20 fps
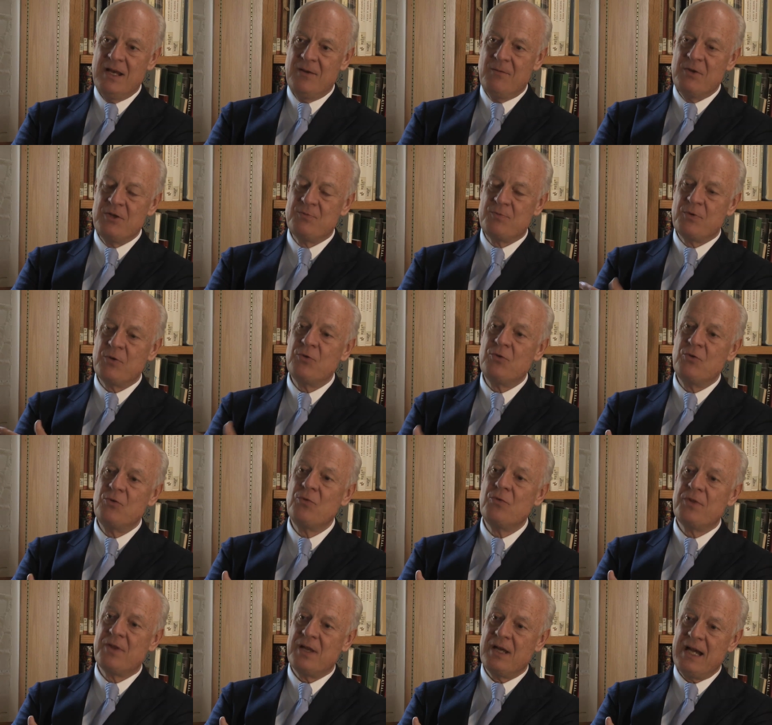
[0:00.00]
which
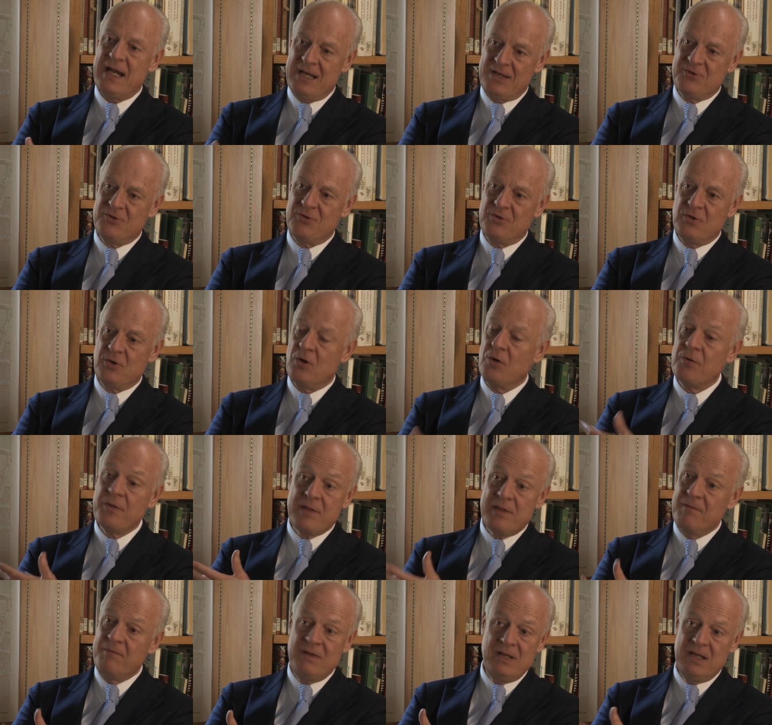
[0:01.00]
produce action on
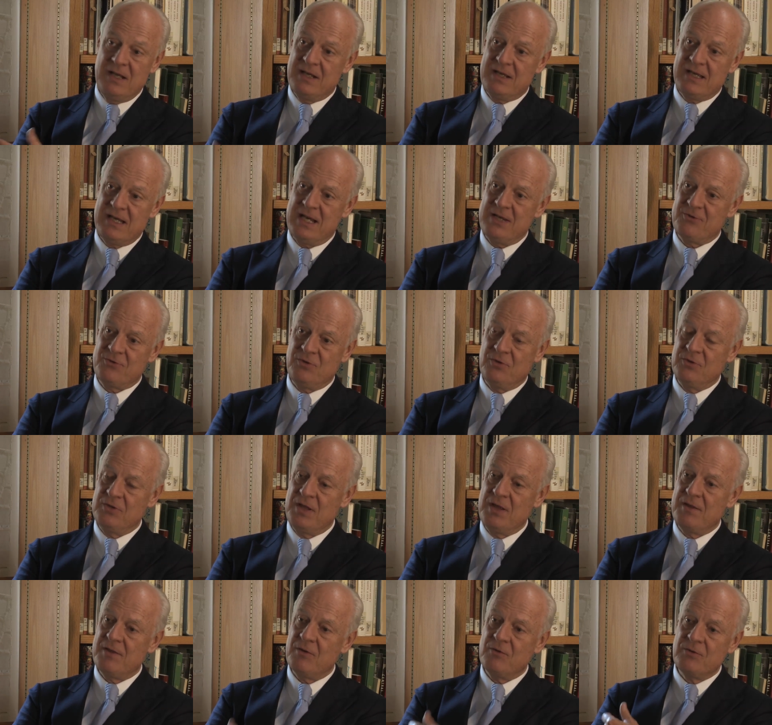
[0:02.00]
civilian
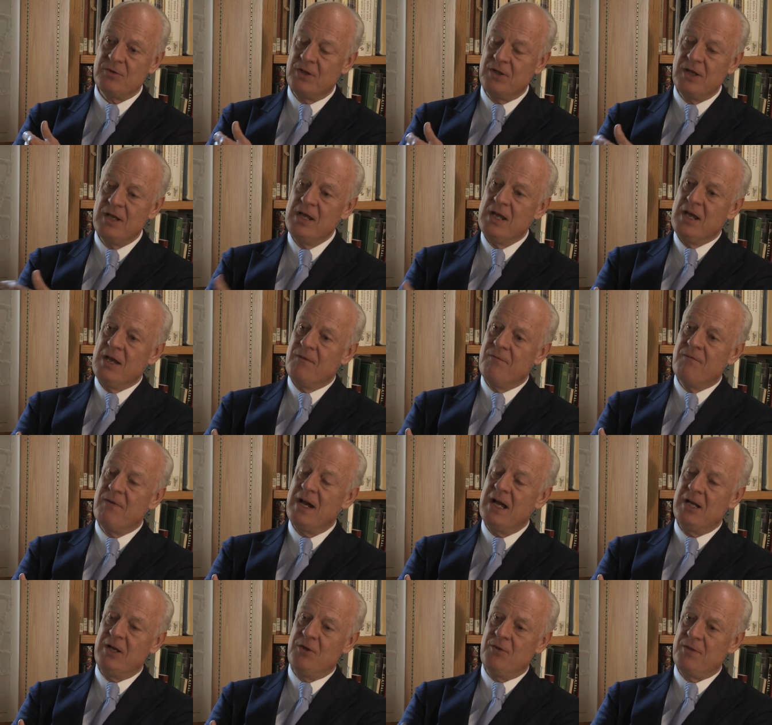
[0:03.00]
casualties, on the
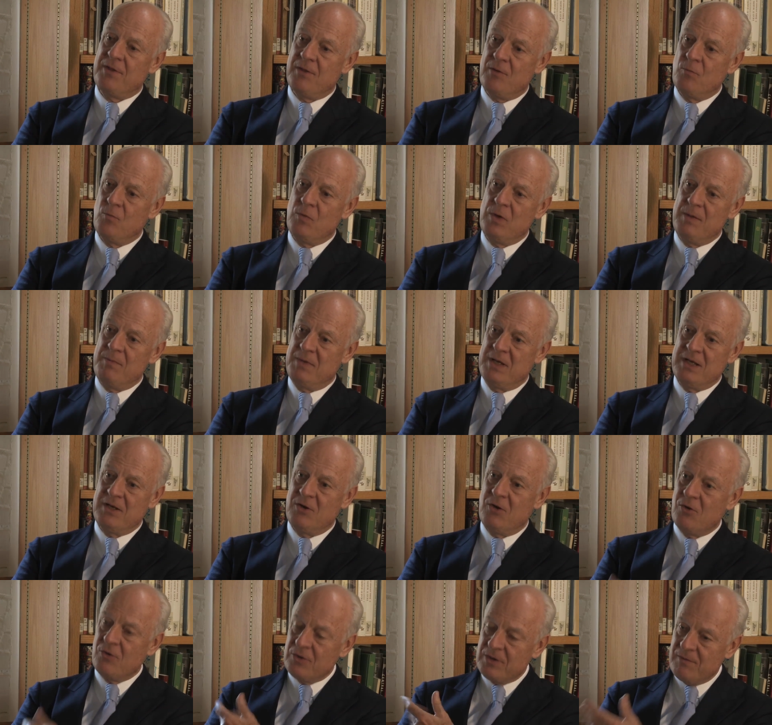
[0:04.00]
violence on women,
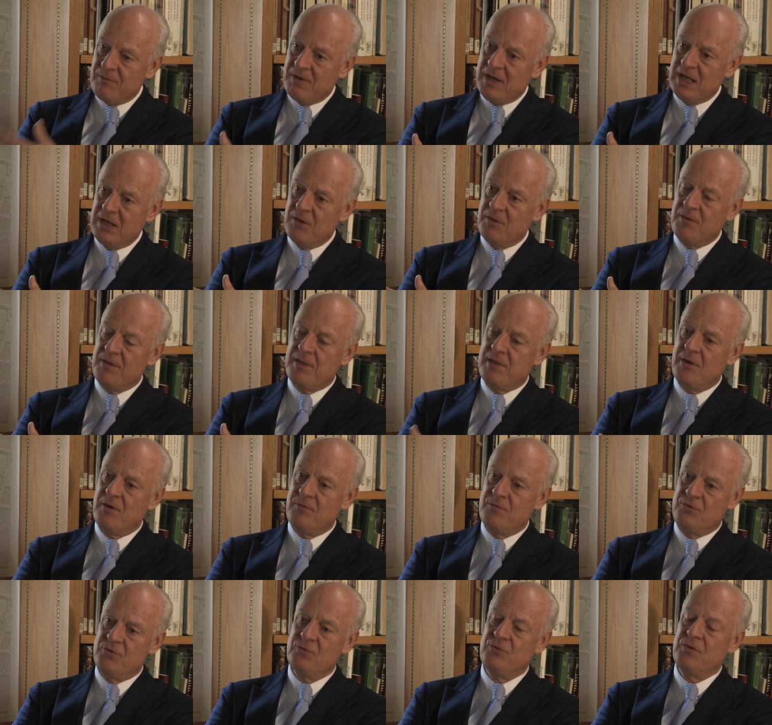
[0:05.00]
on the violence
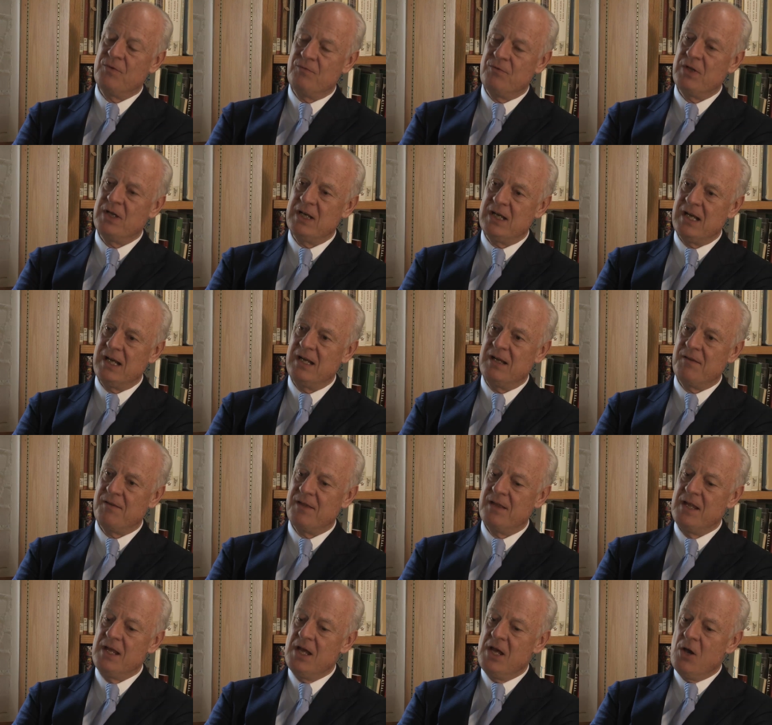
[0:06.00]
of
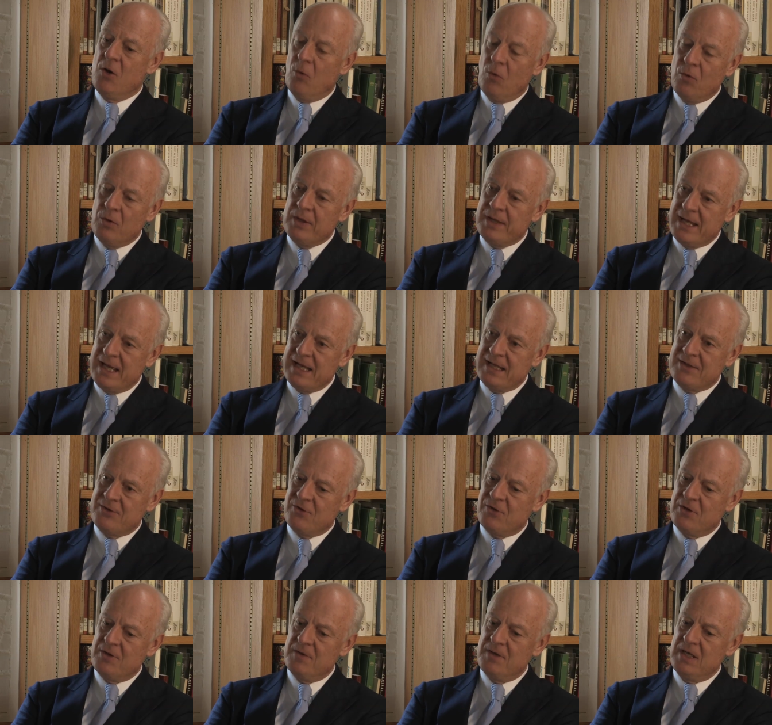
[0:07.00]
juveniles. All
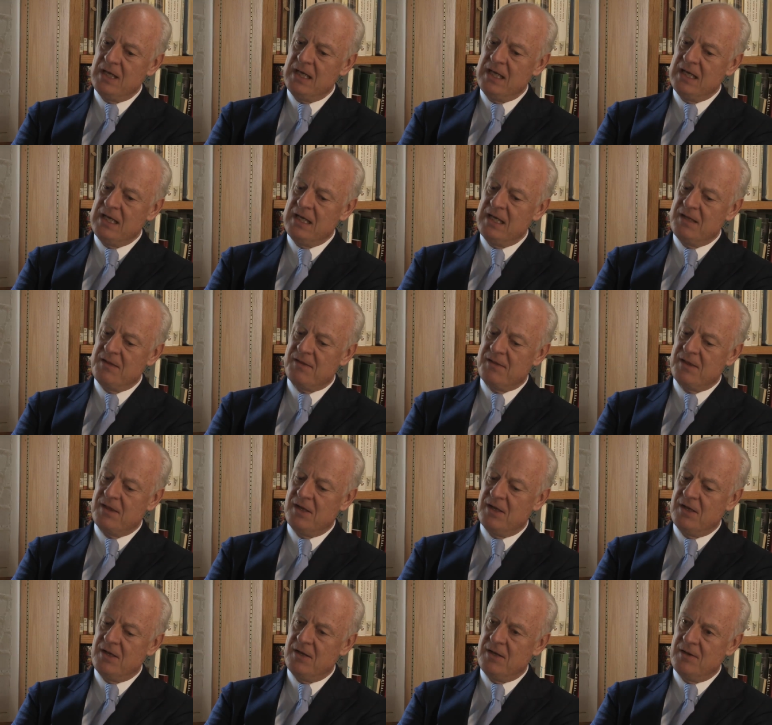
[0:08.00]
that uh, is
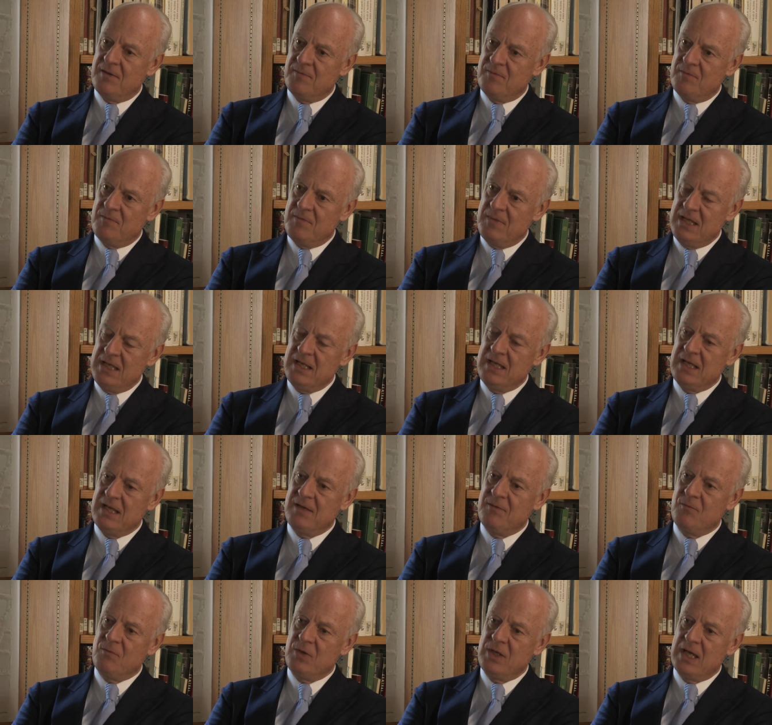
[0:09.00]
uh,
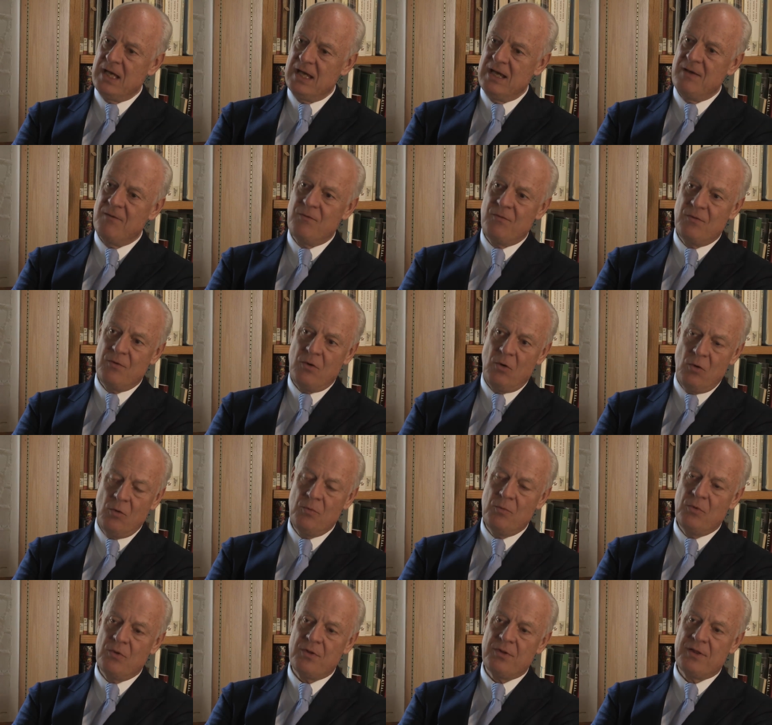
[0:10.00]
meaning we have
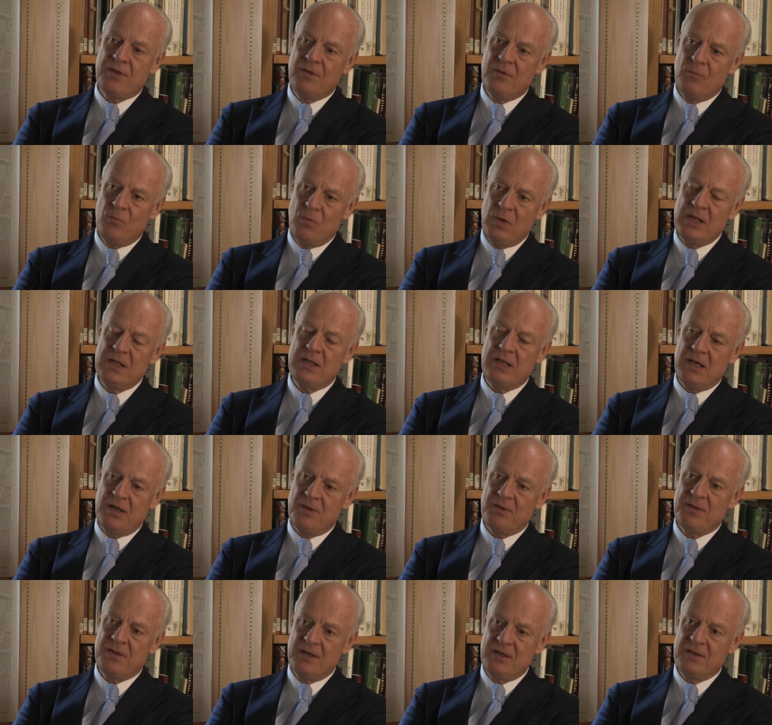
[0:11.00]
almost
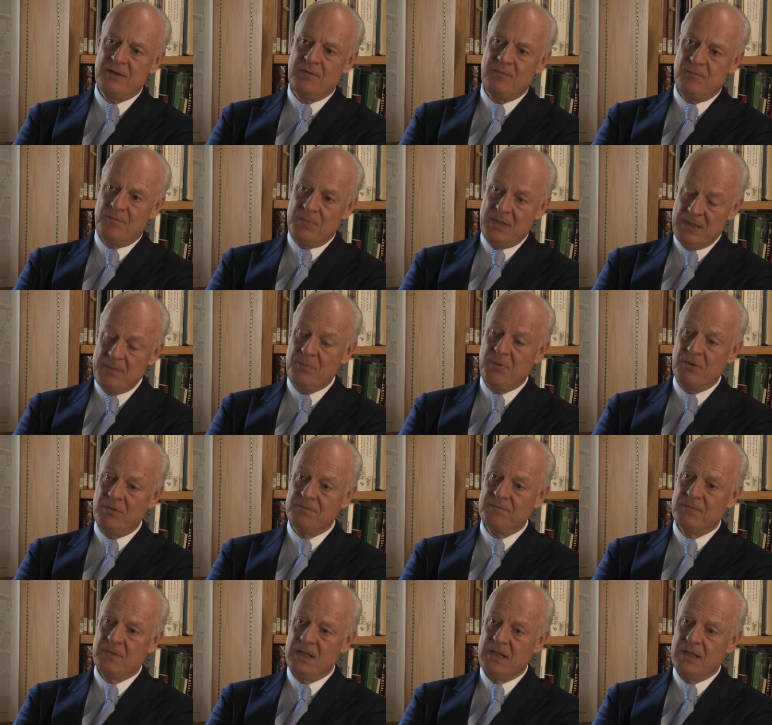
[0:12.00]
1,000 people,